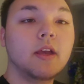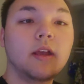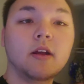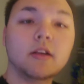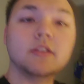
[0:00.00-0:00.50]

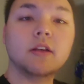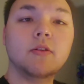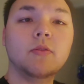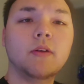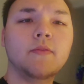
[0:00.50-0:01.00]
And
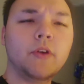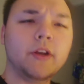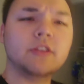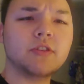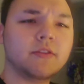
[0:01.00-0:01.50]
also
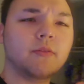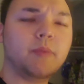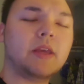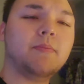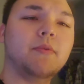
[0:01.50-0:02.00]
avoiding stressful
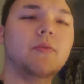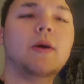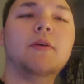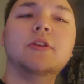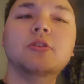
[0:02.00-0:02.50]
people.
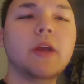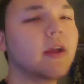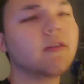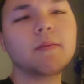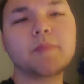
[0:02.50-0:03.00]
Why would you
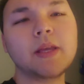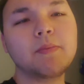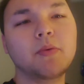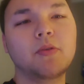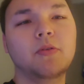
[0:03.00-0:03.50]
hang around
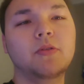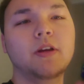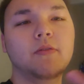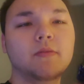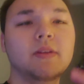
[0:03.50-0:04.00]
people who
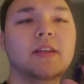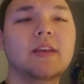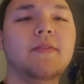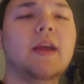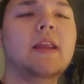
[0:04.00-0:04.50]
don't
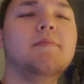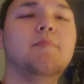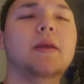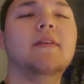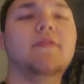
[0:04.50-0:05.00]
give any
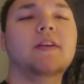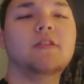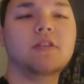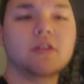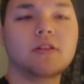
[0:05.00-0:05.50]

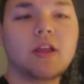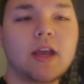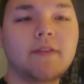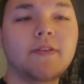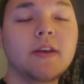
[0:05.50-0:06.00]
benefit to your
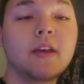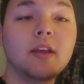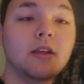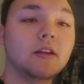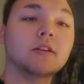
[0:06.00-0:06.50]
life?